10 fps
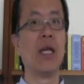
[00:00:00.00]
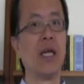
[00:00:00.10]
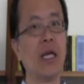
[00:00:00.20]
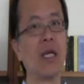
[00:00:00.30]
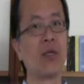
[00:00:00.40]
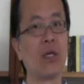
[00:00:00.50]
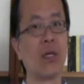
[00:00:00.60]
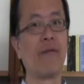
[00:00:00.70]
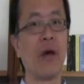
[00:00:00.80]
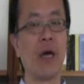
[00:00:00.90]
LEED
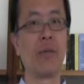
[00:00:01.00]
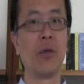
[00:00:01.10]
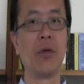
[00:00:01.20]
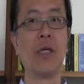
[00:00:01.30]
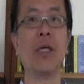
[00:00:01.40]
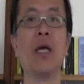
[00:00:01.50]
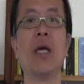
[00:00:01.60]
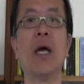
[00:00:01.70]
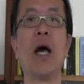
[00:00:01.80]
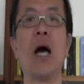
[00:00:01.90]
certified building
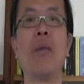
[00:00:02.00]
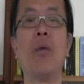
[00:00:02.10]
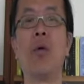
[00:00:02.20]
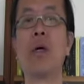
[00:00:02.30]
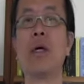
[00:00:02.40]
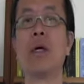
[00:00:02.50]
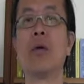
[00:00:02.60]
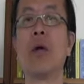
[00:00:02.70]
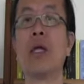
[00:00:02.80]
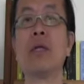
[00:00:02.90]
are
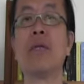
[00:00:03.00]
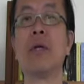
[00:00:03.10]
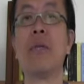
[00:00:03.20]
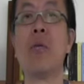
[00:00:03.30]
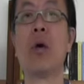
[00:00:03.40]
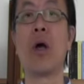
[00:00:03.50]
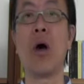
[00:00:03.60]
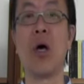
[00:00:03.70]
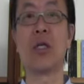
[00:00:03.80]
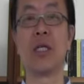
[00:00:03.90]
relatively more
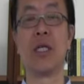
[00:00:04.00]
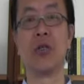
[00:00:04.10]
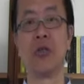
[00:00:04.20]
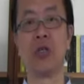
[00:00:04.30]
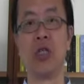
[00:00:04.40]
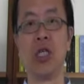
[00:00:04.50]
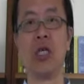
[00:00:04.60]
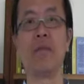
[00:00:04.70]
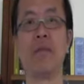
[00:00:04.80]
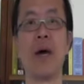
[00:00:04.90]
costly to
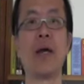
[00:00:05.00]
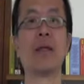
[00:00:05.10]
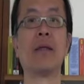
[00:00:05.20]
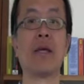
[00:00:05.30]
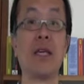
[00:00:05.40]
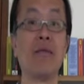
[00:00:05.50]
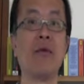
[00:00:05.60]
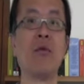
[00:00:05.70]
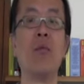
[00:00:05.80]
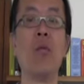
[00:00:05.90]
achieve, but they give
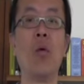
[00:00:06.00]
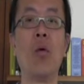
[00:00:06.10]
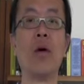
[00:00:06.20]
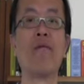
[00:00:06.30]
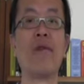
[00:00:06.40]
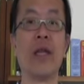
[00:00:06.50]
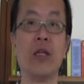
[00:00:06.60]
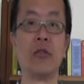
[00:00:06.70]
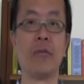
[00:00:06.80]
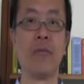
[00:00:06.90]
you more
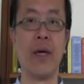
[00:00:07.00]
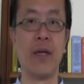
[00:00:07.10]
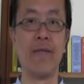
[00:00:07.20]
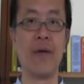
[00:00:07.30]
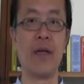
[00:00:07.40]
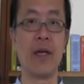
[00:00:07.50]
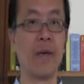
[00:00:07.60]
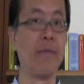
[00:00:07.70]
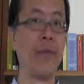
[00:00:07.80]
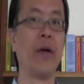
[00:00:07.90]
financial benefit
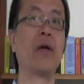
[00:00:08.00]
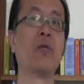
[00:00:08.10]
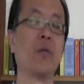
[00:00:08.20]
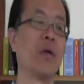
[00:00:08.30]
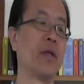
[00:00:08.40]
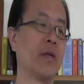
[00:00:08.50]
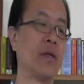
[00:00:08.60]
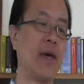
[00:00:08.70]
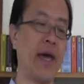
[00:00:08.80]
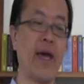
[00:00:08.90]
compared with
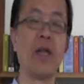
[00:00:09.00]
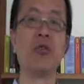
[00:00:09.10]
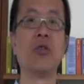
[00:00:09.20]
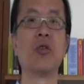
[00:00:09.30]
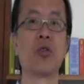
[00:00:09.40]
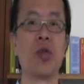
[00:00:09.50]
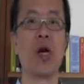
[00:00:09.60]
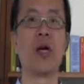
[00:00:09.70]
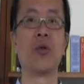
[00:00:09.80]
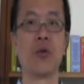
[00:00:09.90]
the Energy
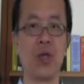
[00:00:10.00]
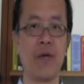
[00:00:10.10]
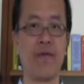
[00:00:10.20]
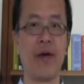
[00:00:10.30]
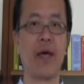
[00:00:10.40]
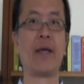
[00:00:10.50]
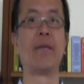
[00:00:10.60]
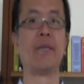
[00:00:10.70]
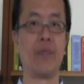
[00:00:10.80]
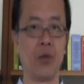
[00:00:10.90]
Star certified
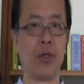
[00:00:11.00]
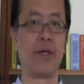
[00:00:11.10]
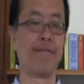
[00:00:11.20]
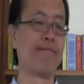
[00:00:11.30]
building.